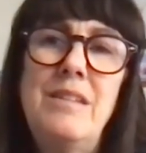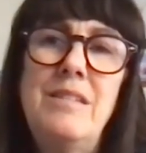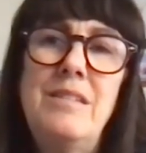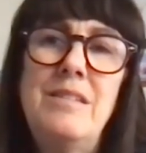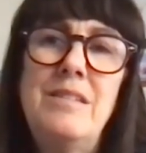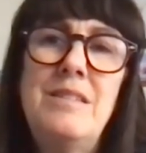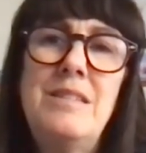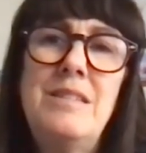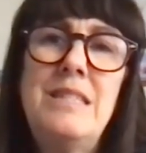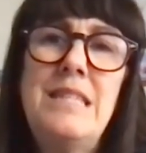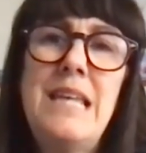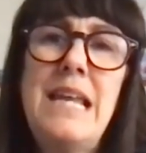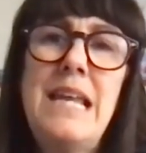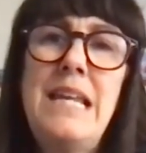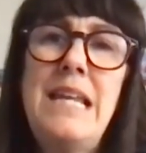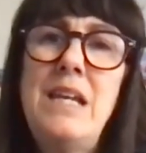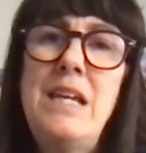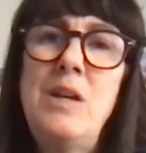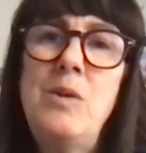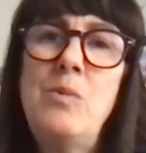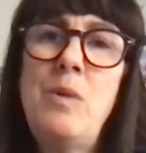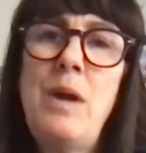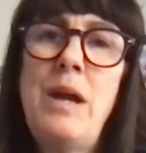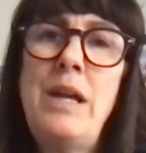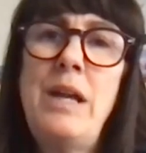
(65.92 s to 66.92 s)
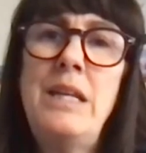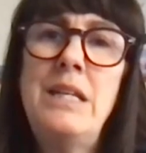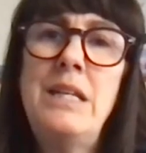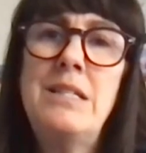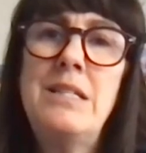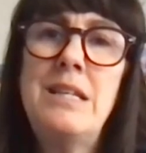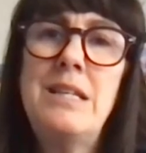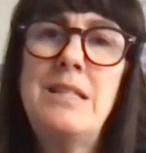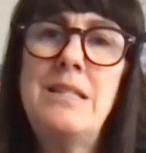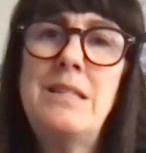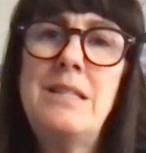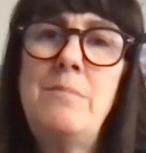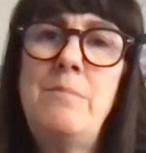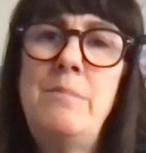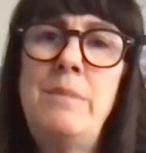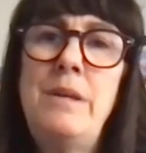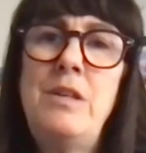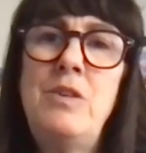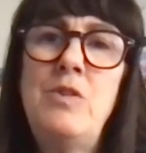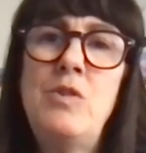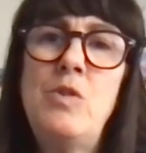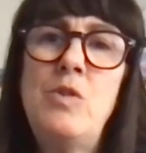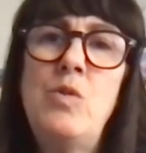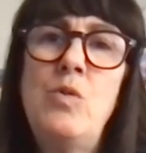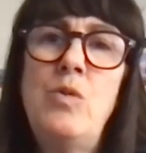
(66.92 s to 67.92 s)
studying writing doesn't
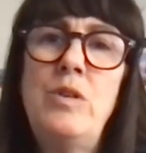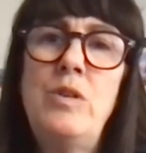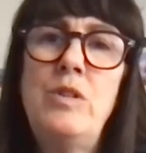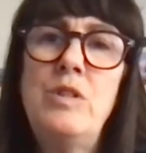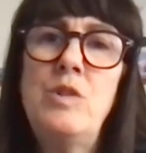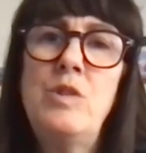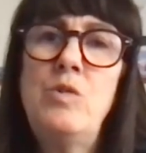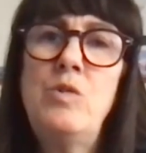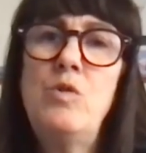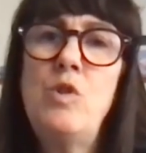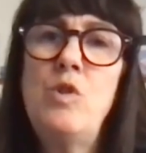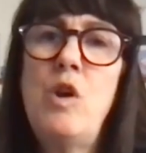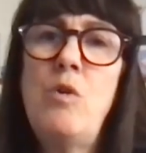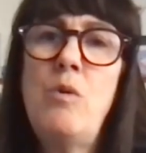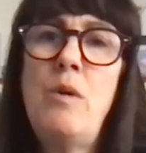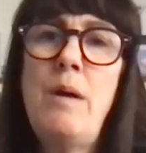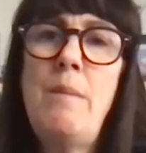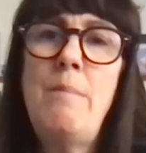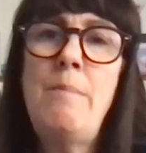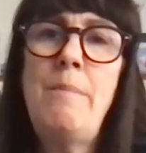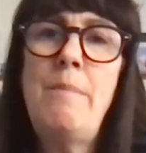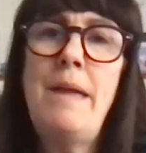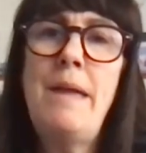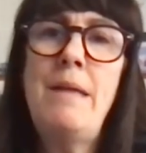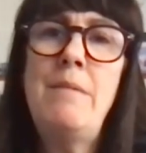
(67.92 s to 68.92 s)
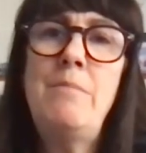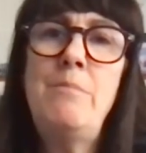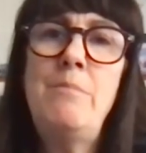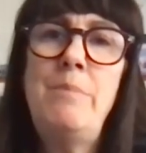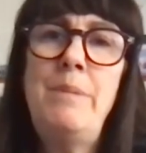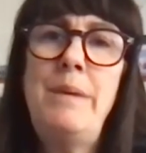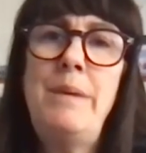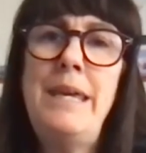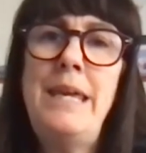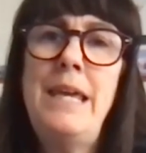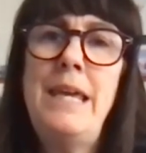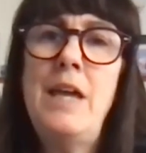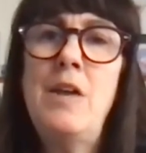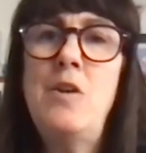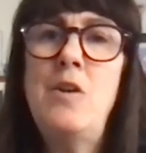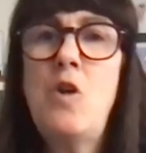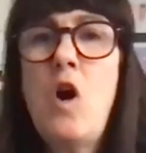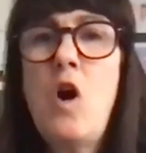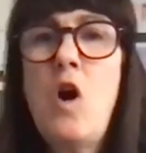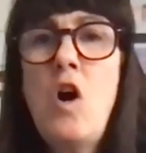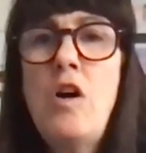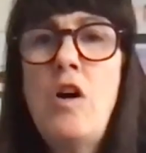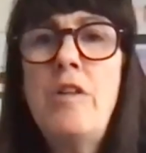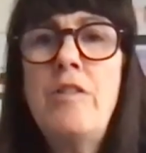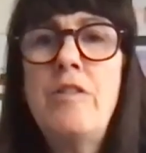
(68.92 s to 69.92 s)
mean you're going to grow up and be an
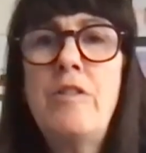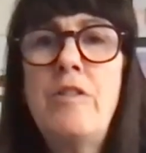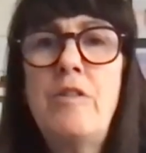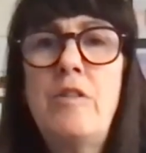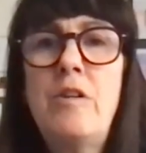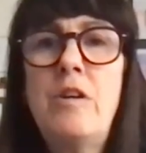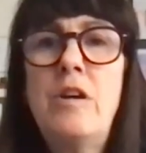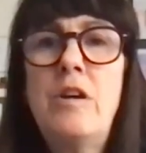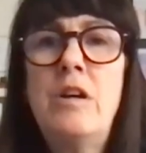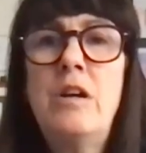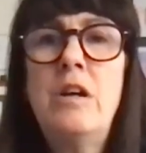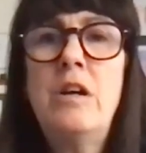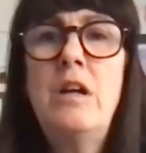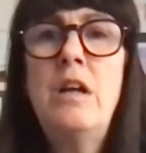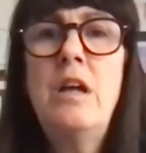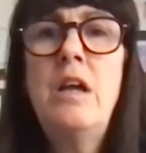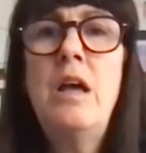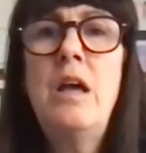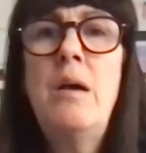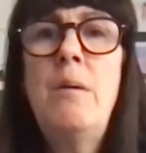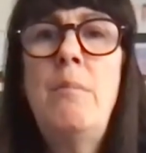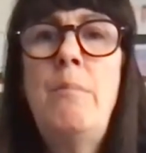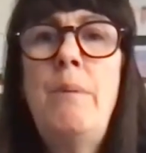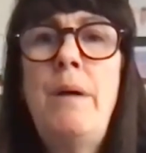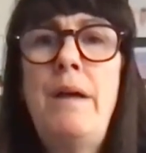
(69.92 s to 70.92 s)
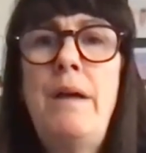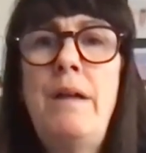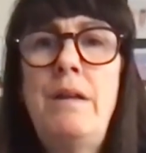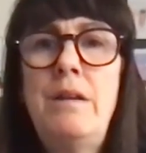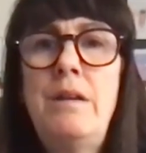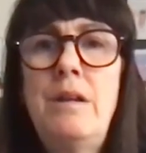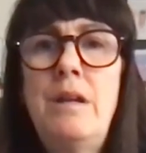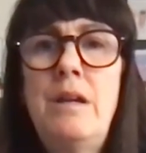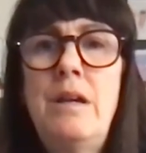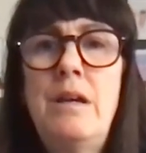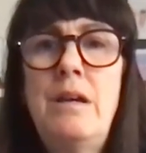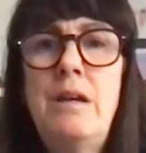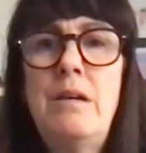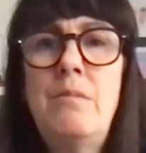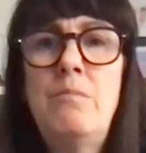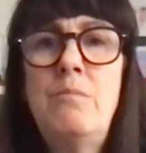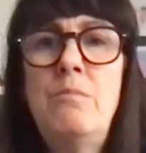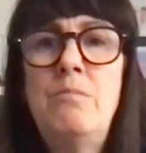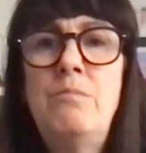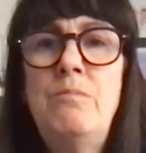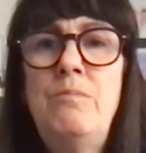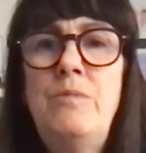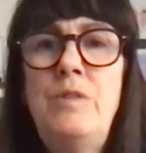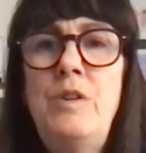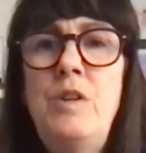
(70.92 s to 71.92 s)
author, but
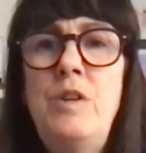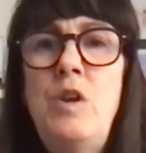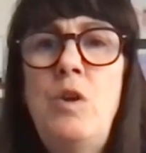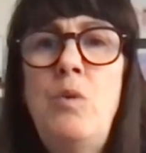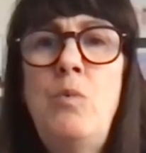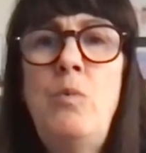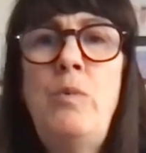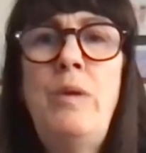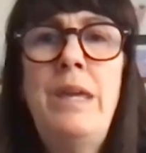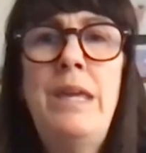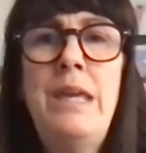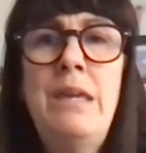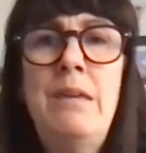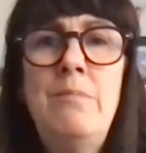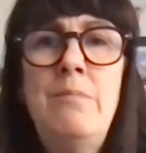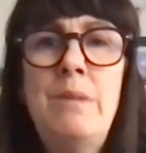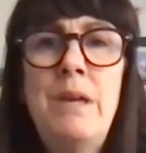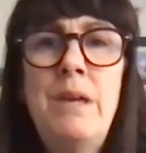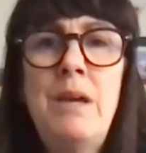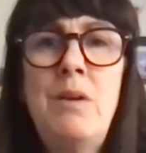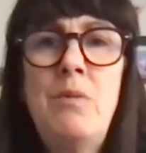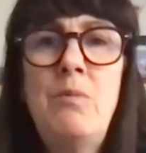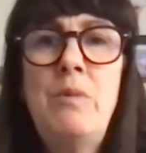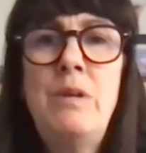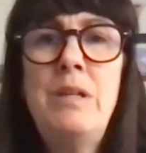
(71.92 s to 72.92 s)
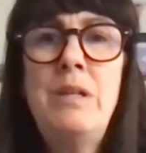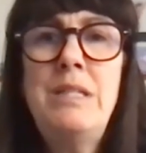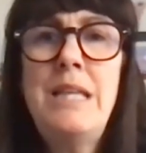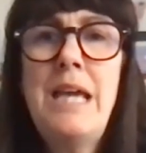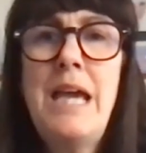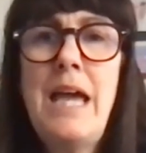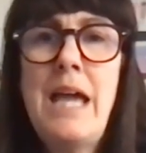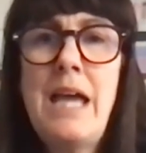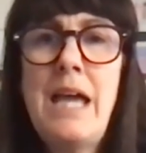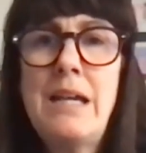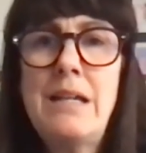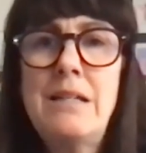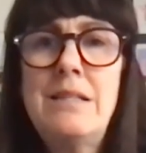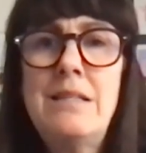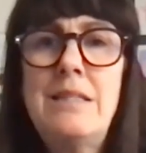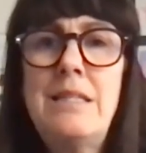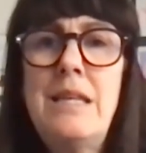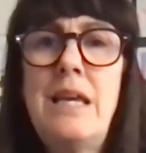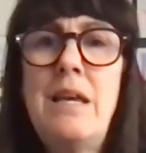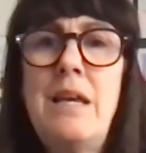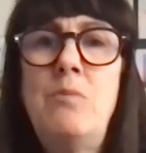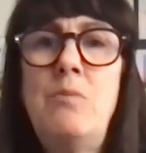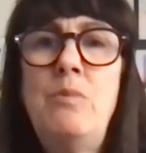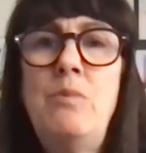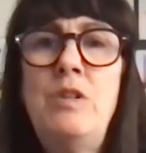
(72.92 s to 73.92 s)
we email, we text,
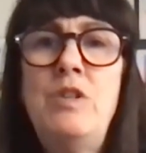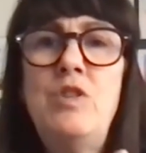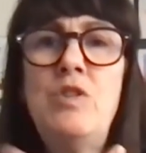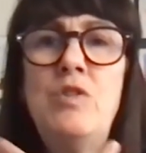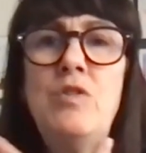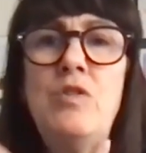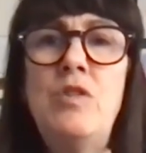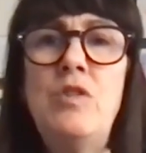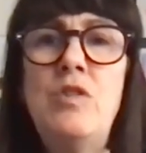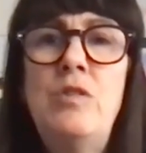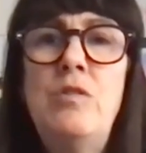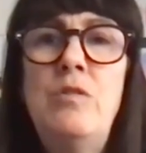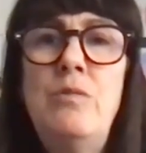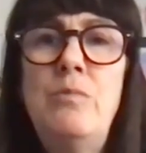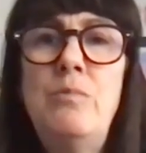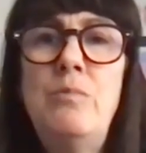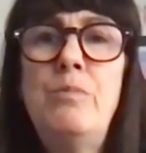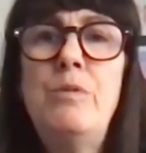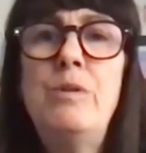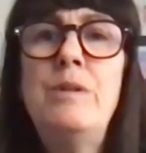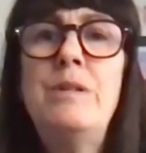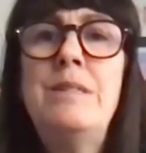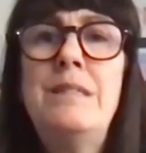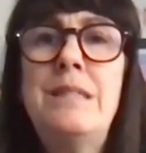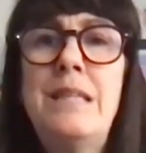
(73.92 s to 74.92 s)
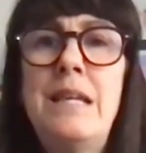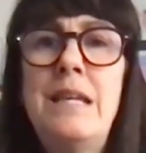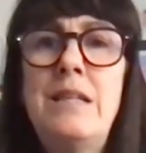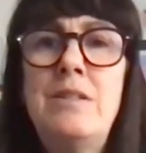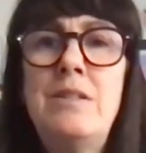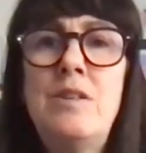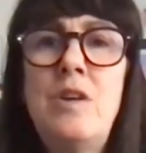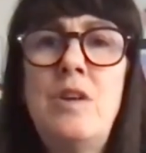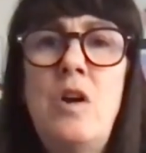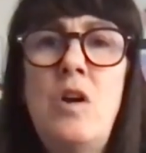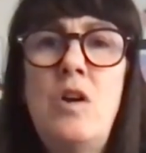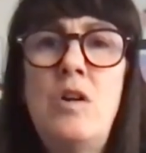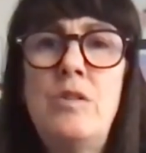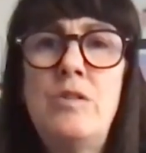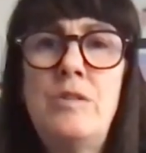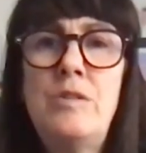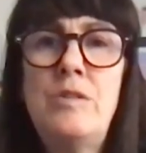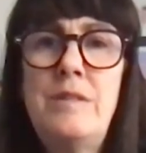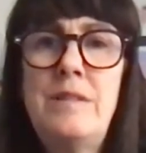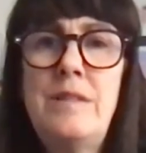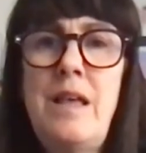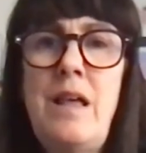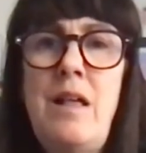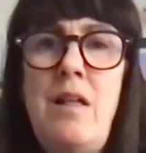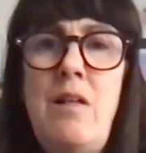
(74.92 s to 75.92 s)
and we should present
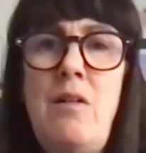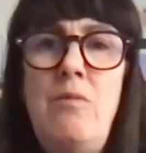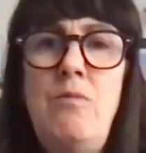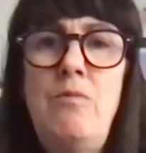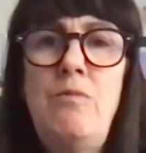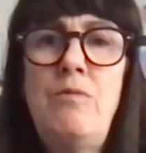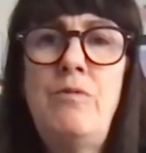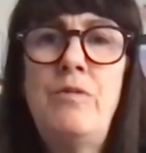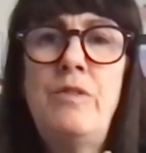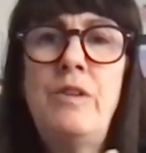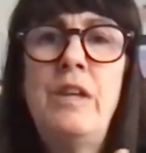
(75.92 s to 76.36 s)
ourselves